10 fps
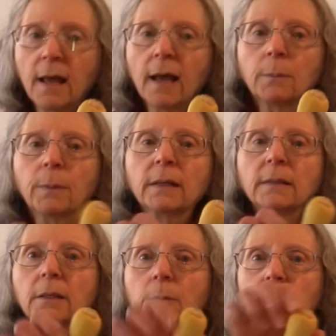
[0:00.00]
neck, but a
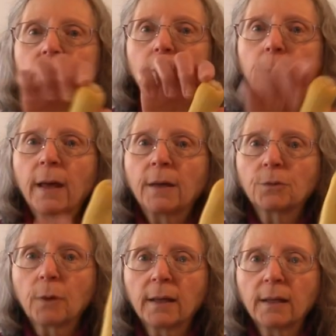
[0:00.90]
little bit of a
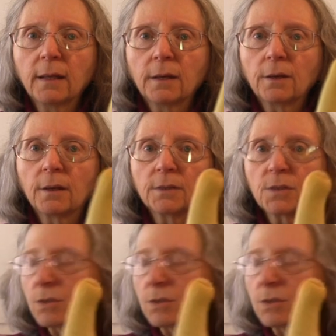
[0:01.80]
bend right here, and